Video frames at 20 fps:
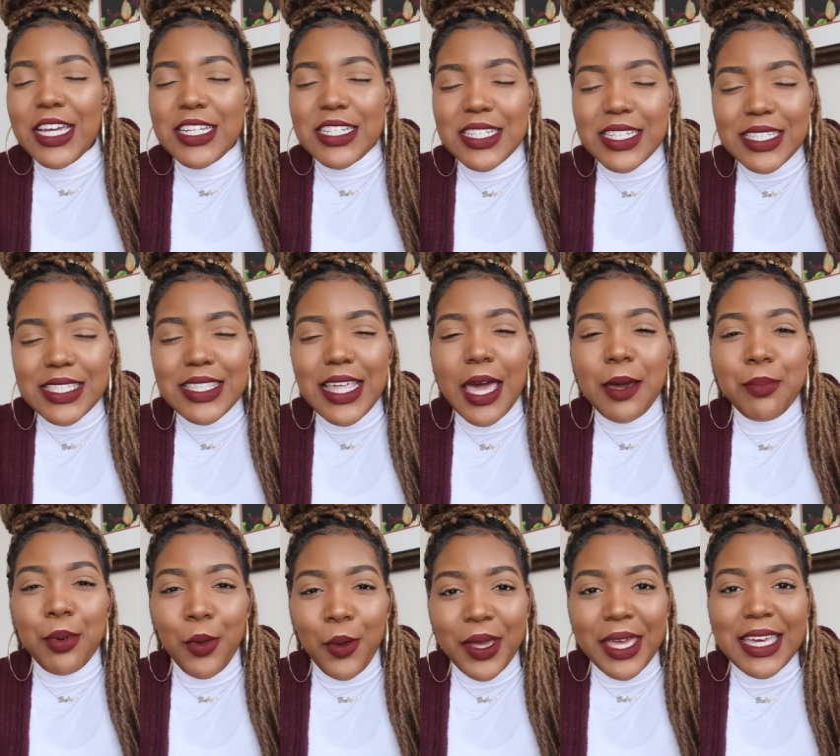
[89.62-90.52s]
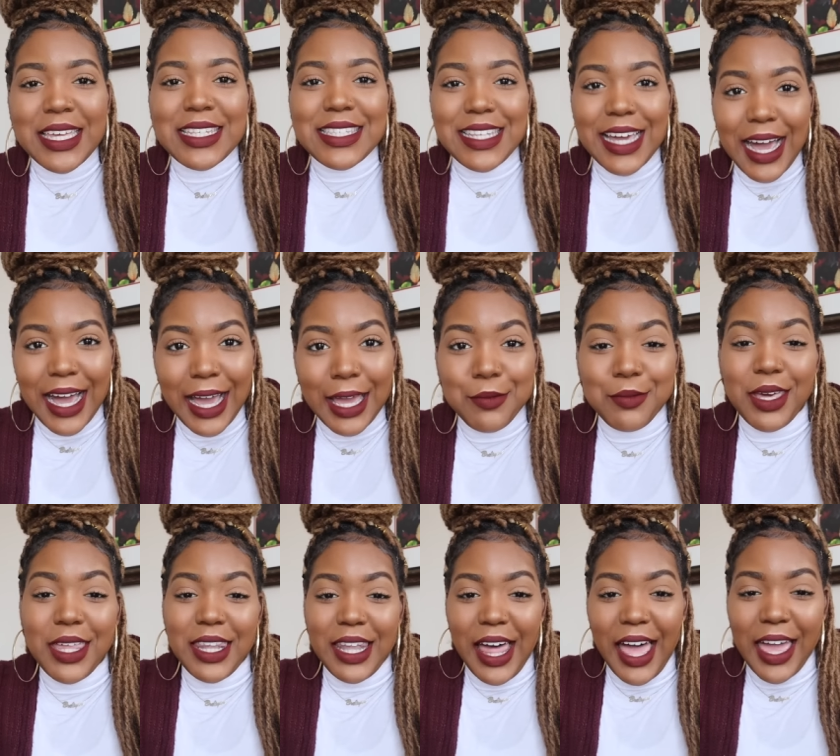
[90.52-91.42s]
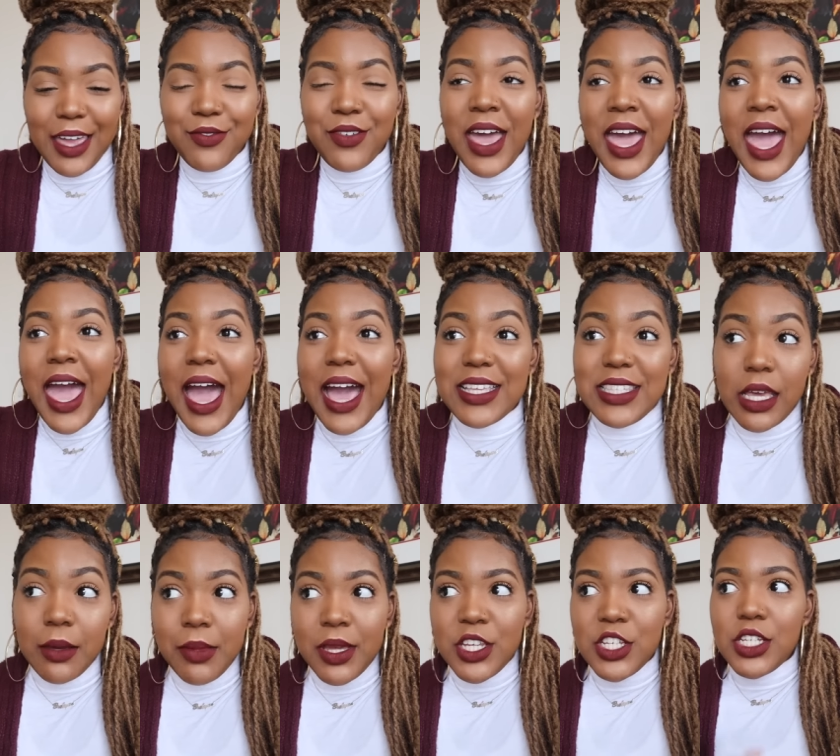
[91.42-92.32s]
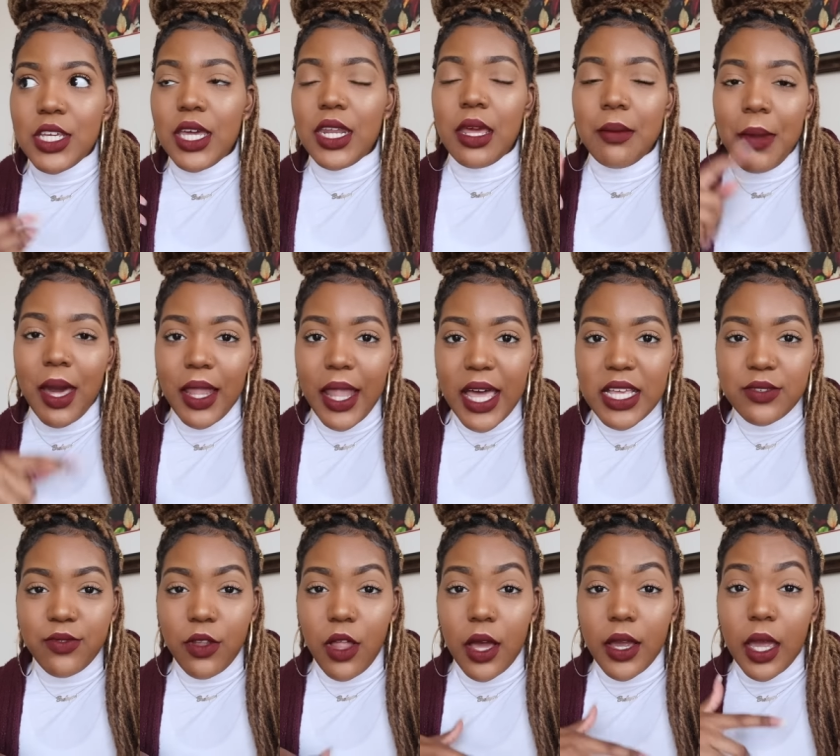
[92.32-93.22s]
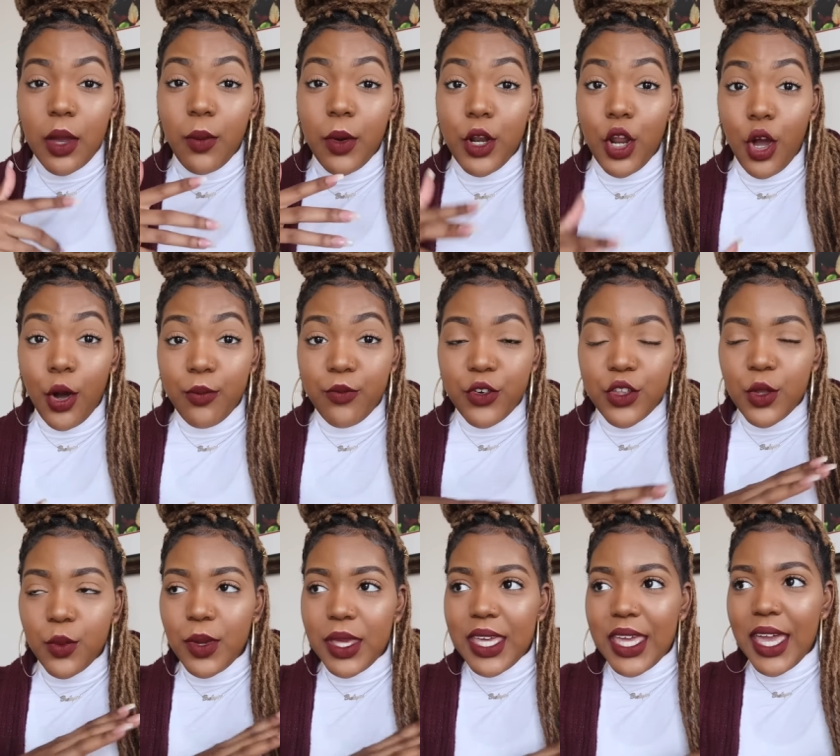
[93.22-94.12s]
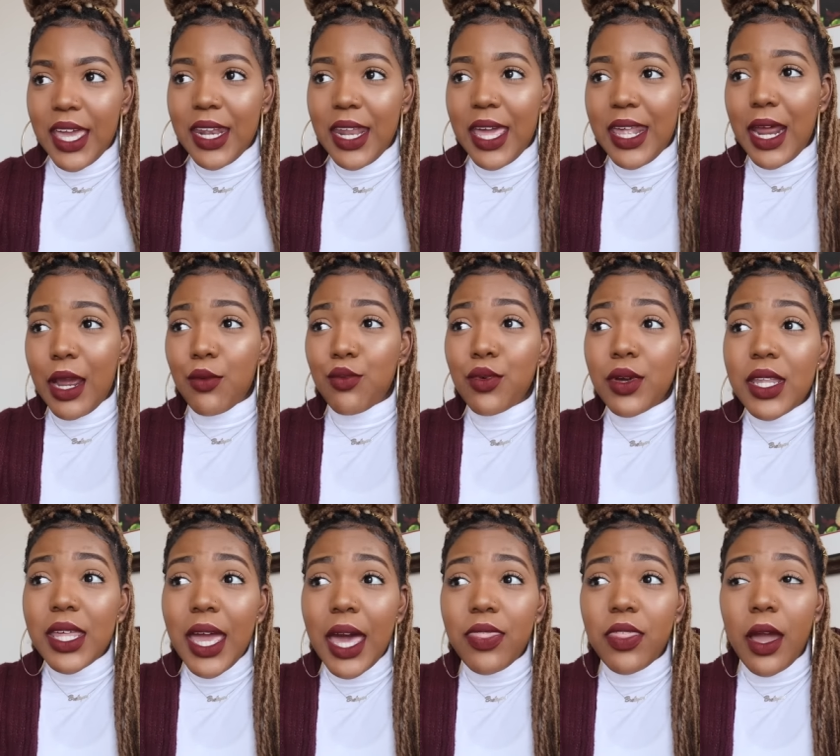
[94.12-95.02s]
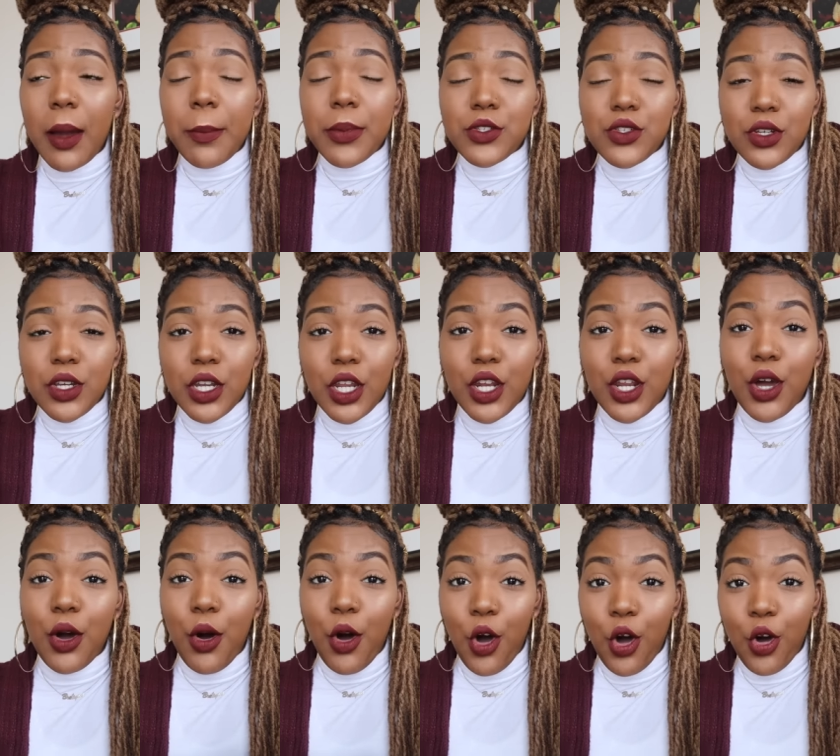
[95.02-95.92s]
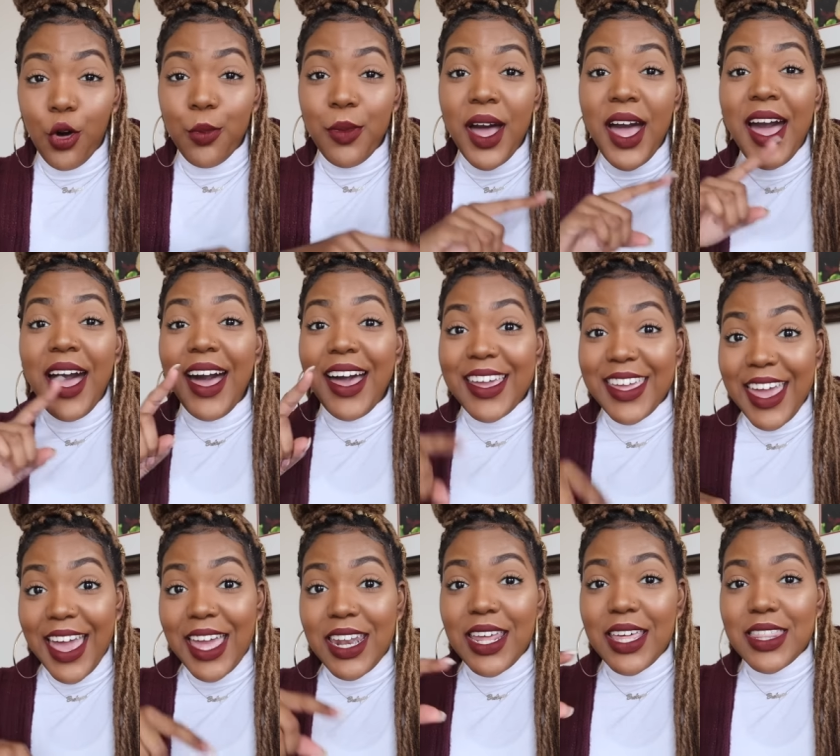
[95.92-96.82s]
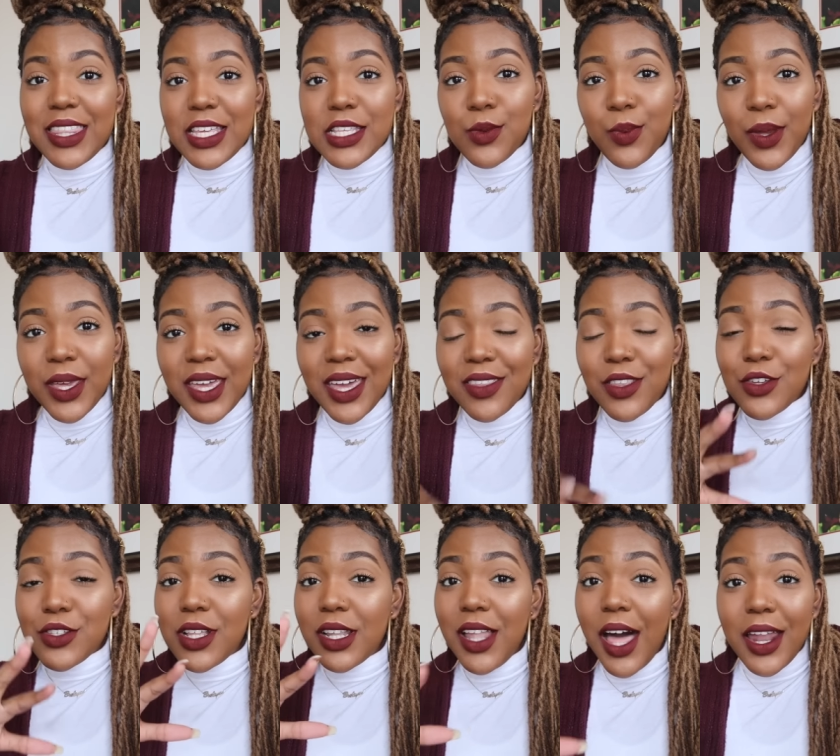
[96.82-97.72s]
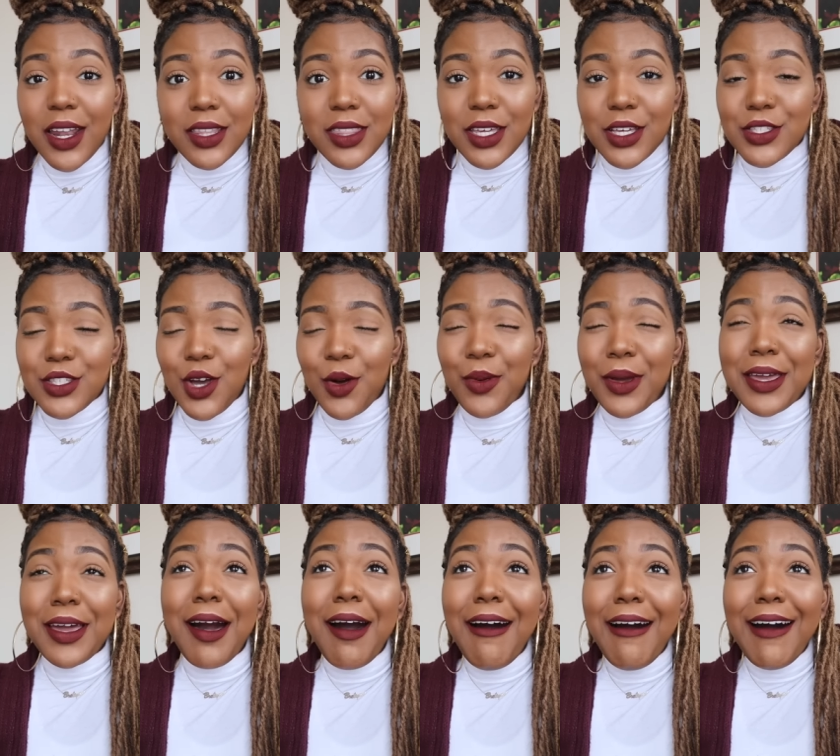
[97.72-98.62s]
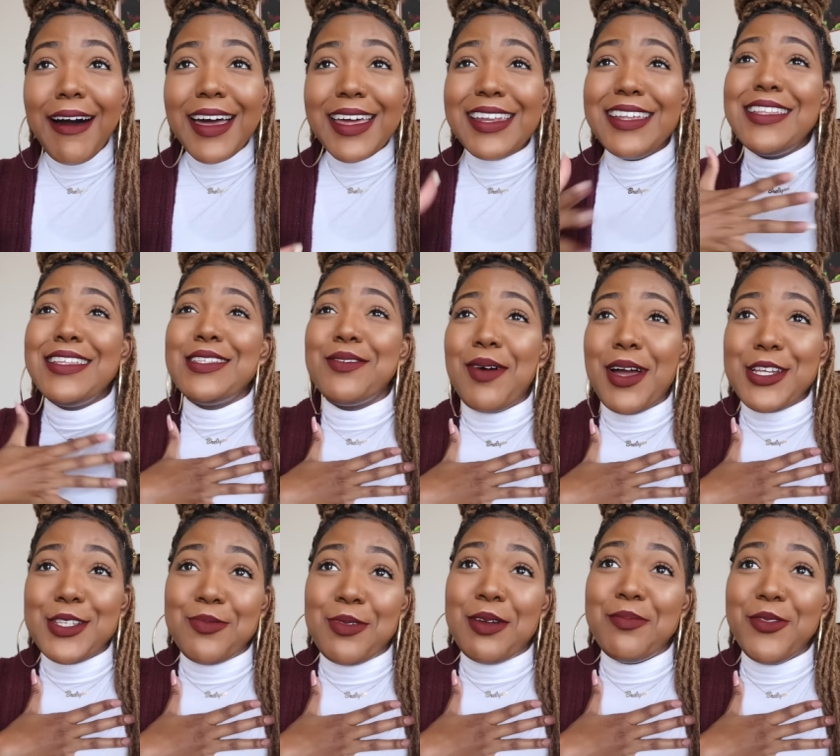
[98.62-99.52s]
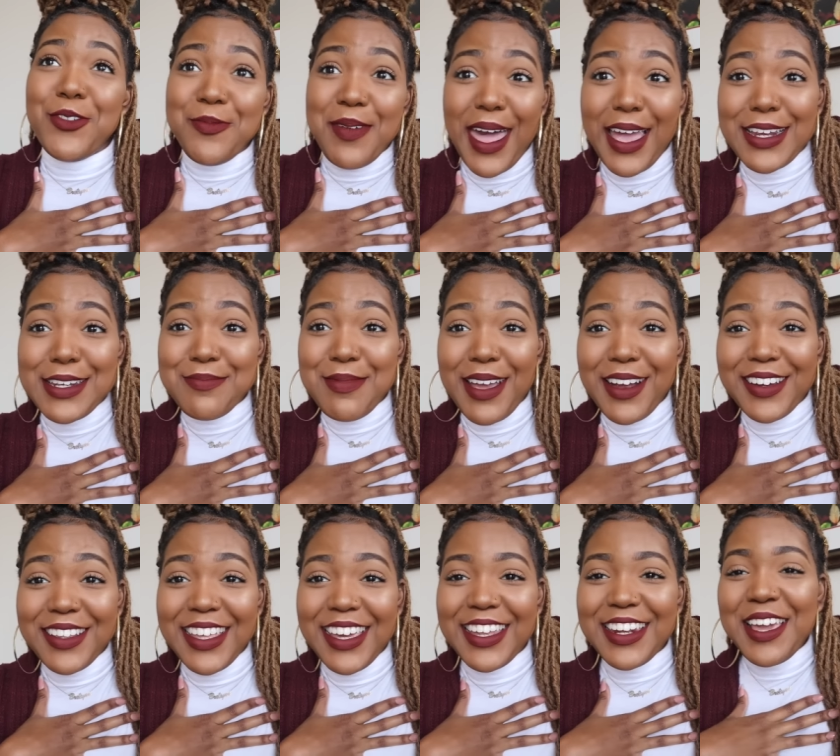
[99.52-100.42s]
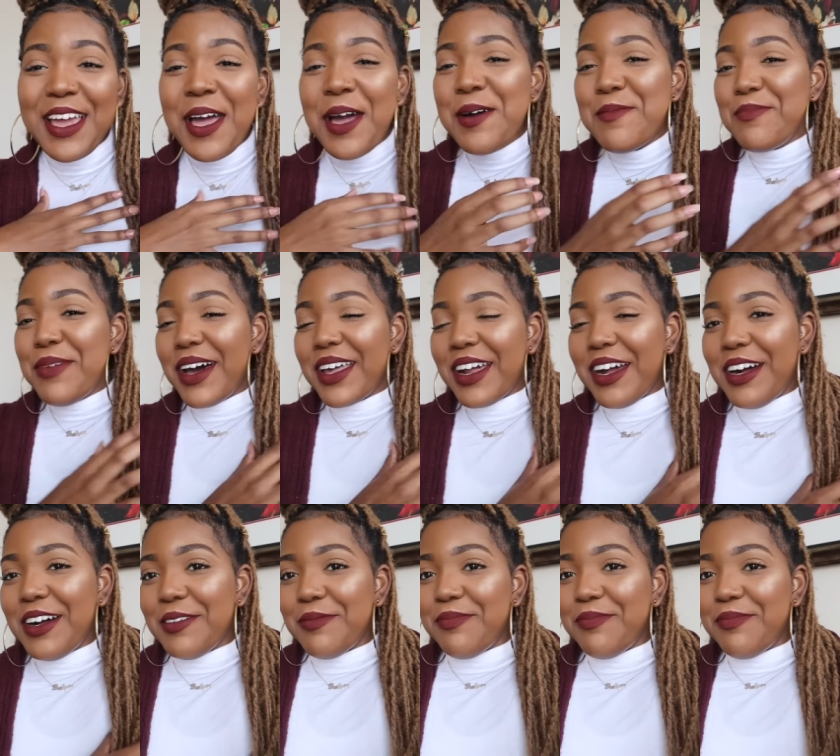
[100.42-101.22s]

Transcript: It's just that point in time in life. As I mentioned in my last vlog, I went home for the weekend, and I really had the opportunity to go home again this weekend. There's a lot of things going on, so I just want to move back to Maryland. But